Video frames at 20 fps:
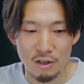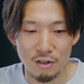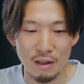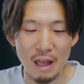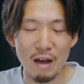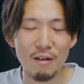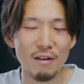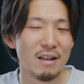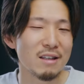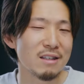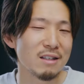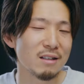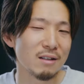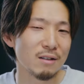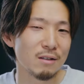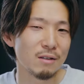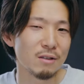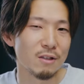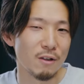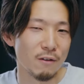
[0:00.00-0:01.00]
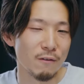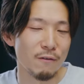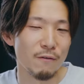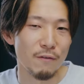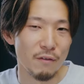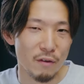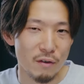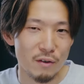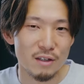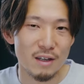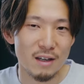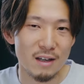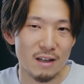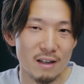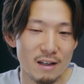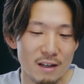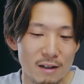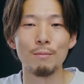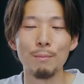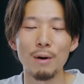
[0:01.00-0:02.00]
So now it's a little
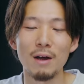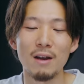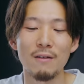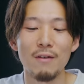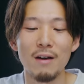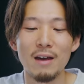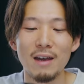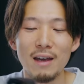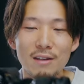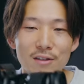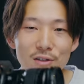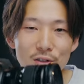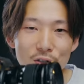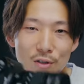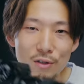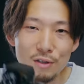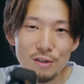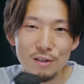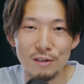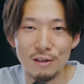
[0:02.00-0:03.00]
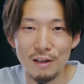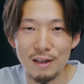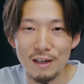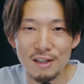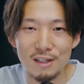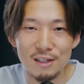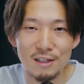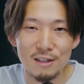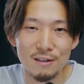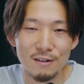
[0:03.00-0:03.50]
confusing, but if I get too used to this,